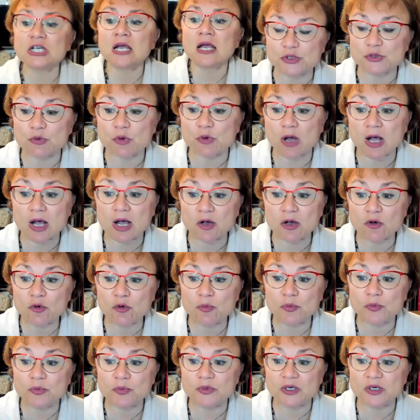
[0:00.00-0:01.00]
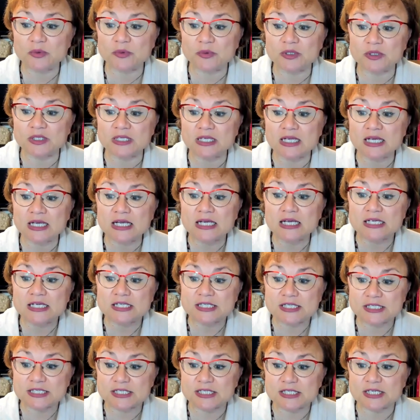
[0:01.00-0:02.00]
So I hope we will
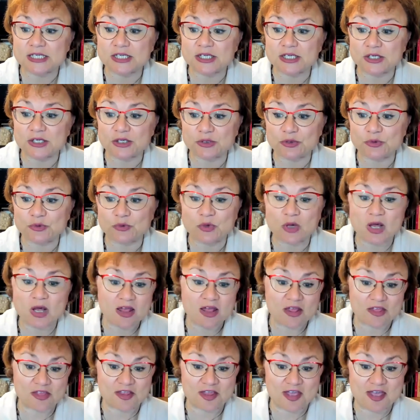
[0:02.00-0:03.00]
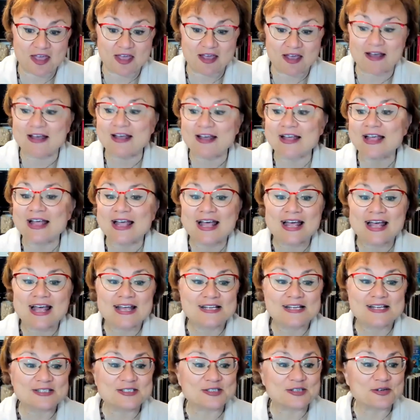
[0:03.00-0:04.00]
see you there.
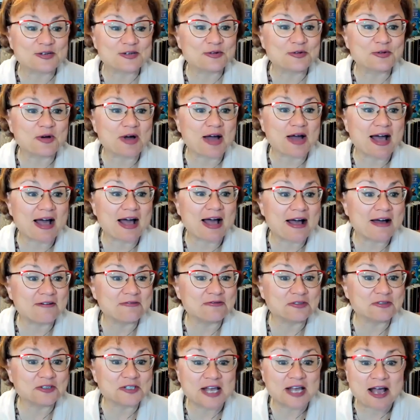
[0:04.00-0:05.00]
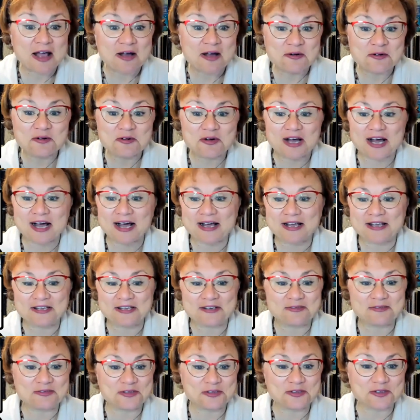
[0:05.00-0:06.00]
So for now,
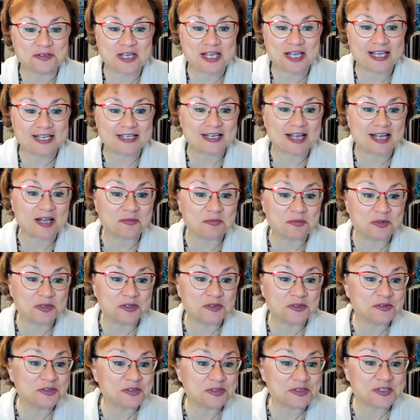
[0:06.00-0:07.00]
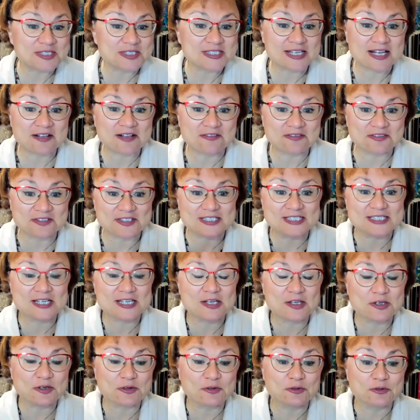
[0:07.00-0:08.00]
if you can unmute yourself and
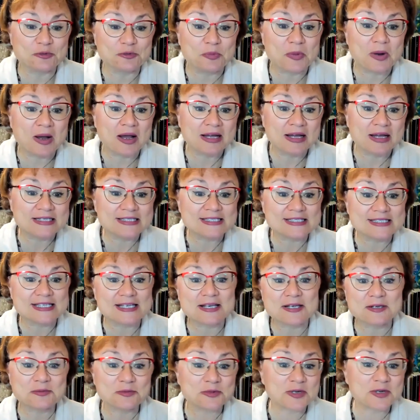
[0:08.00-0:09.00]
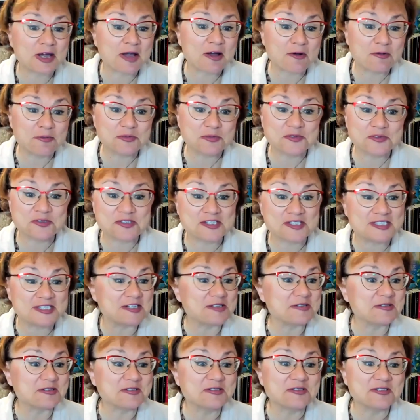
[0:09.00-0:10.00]
say your goodbyes, and we hope to
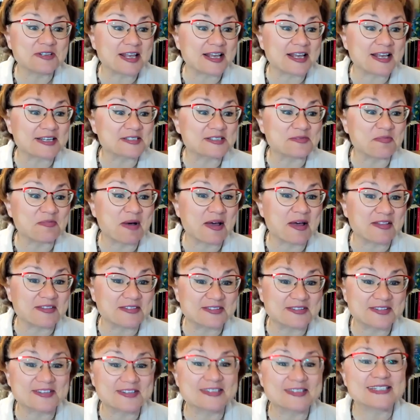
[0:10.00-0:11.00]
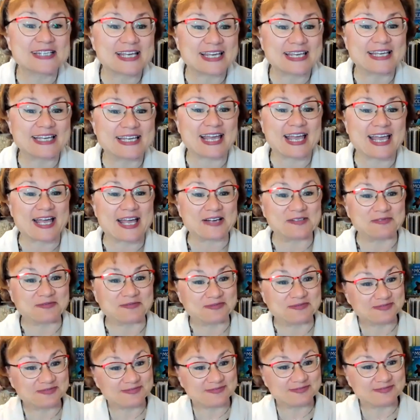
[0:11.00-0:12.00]
see you next month. Take care.
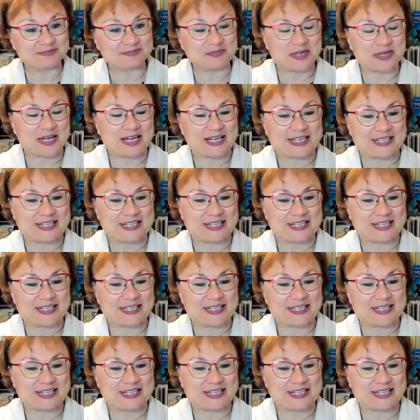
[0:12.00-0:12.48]
Bye.